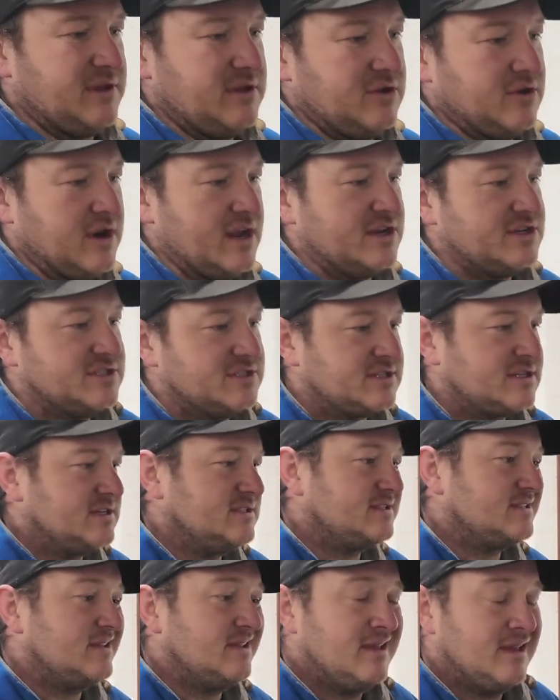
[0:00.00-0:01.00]
in your engines,
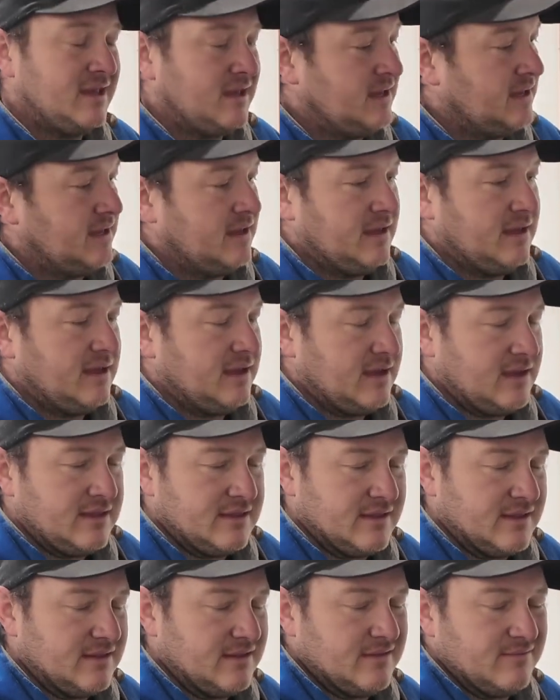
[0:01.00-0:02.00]
because
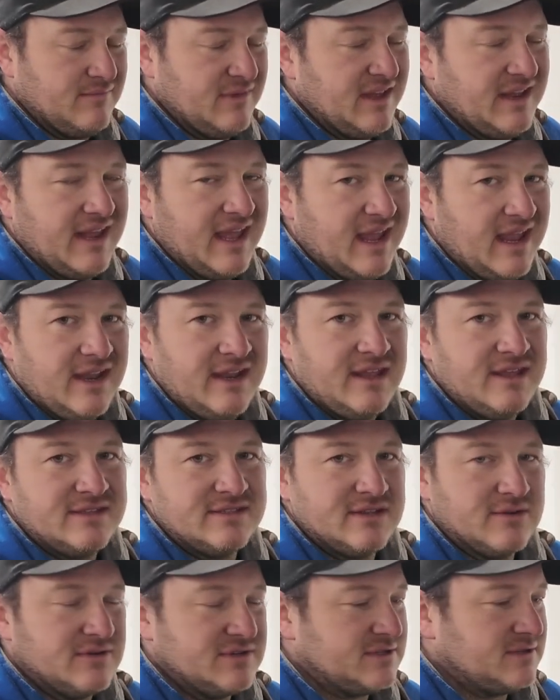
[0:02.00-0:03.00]
in the mid
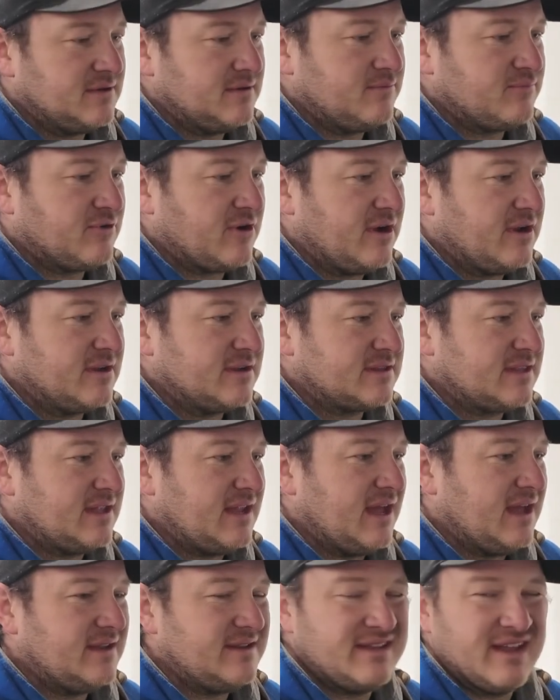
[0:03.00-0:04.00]
80s, there was a product that
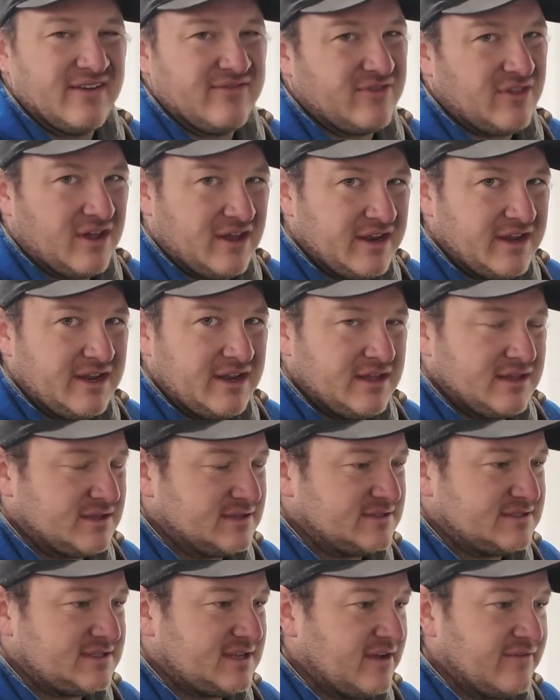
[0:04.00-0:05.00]
had Teflon in it,
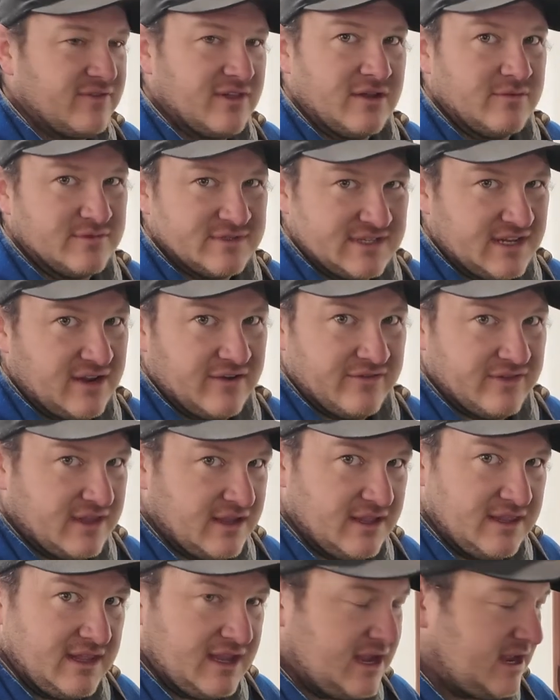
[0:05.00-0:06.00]
because Teflon was in
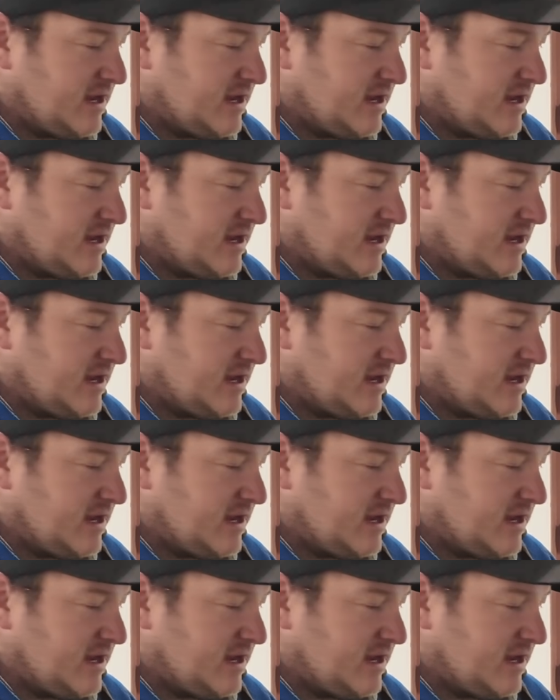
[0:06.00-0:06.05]
everything in the